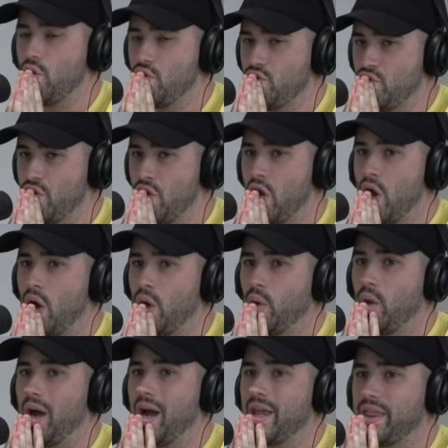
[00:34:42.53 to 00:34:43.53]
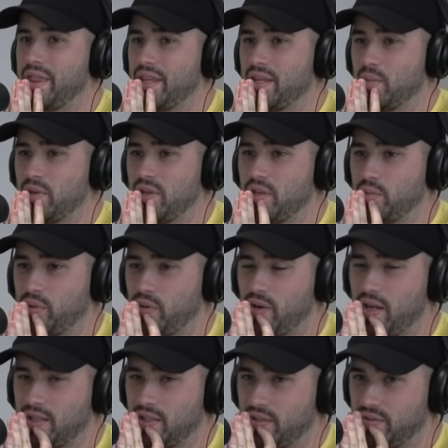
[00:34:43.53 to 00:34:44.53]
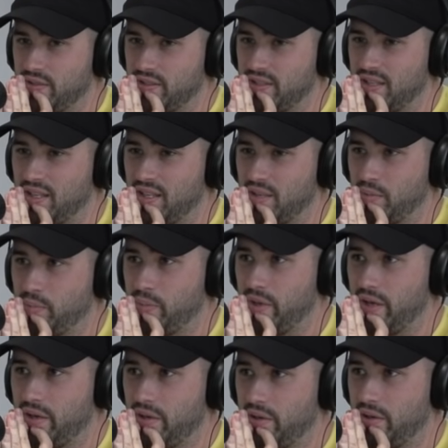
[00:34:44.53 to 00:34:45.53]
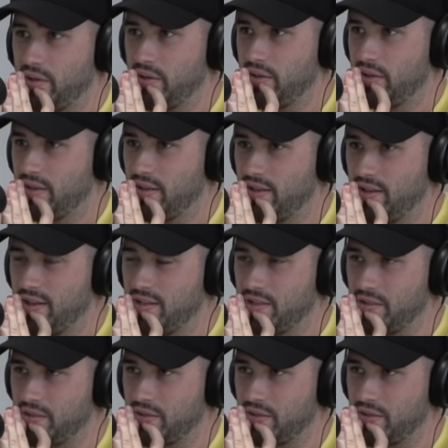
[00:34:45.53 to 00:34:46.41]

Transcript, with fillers: No, I think being proactive is getting better at your